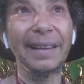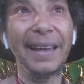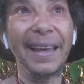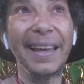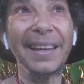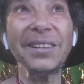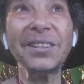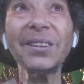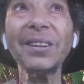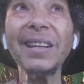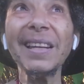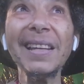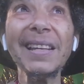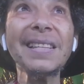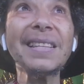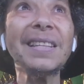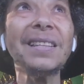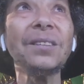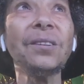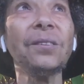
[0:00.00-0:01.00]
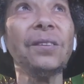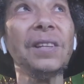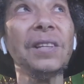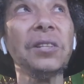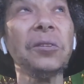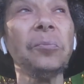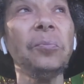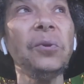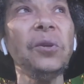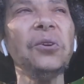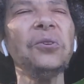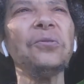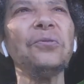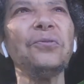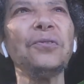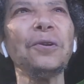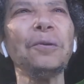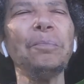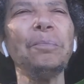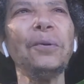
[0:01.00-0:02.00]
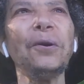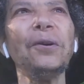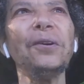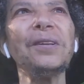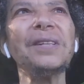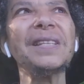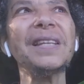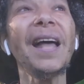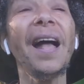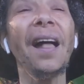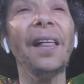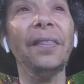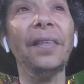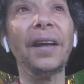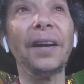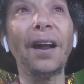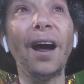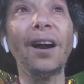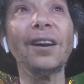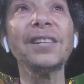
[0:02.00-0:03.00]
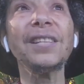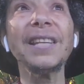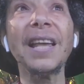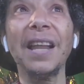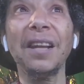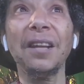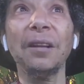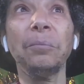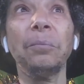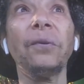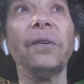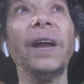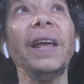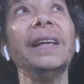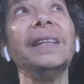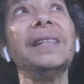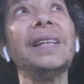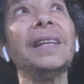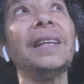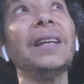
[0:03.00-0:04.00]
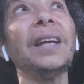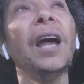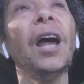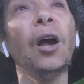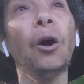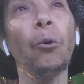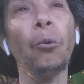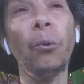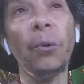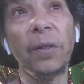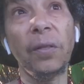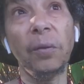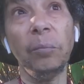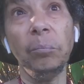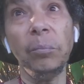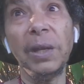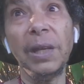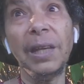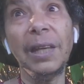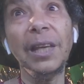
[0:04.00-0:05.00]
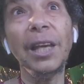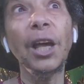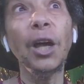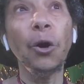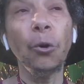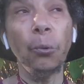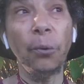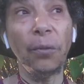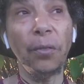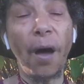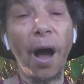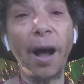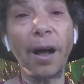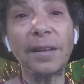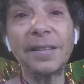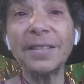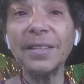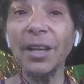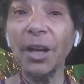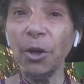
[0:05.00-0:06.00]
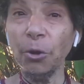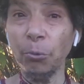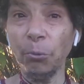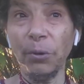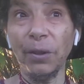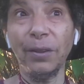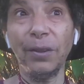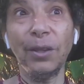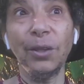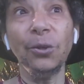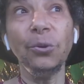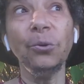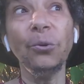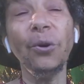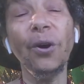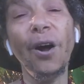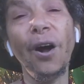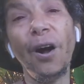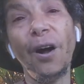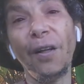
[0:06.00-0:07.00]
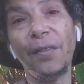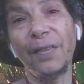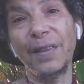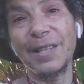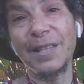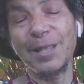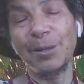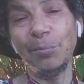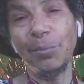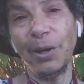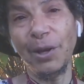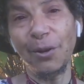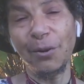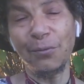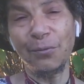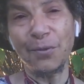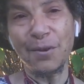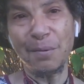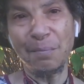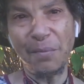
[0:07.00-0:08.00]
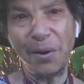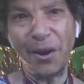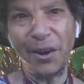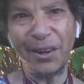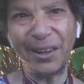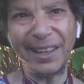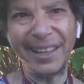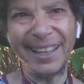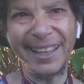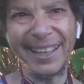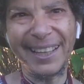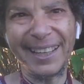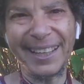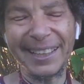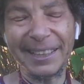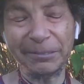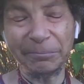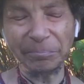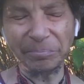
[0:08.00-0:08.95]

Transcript: and to listen to these beautiful birds that are celebrating with me, with us, with you on this beautiful morning,